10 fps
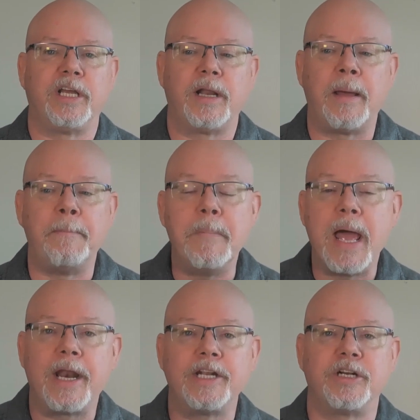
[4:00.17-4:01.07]
and
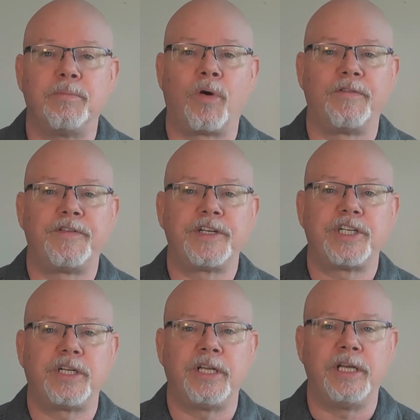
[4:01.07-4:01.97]
manage it more
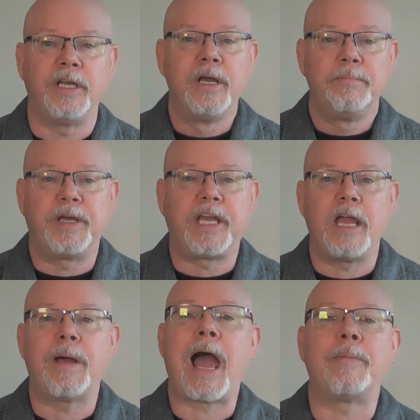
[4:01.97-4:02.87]
efficiently
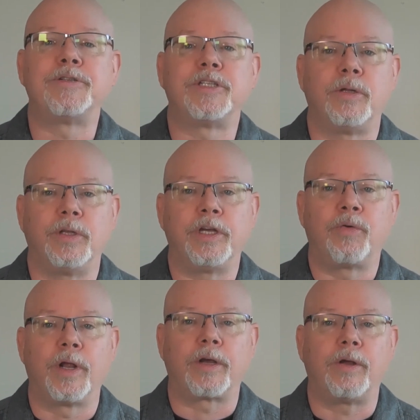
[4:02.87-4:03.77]
became absolutely
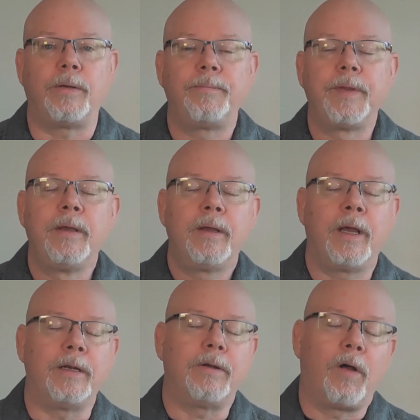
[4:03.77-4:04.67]
critical.
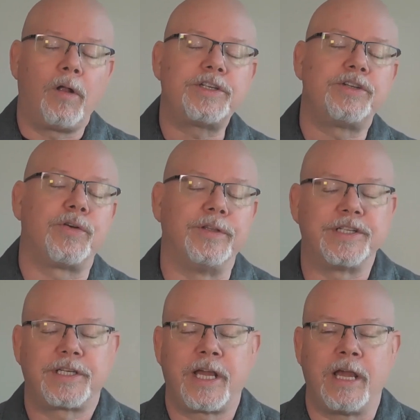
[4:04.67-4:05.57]
And also during
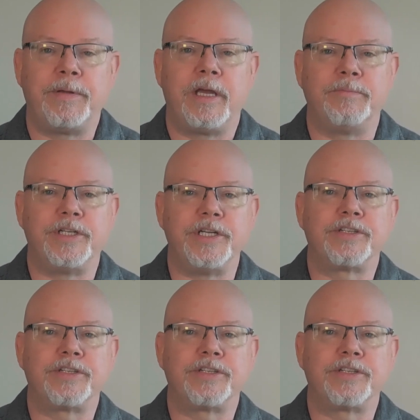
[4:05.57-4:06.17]
this KPMG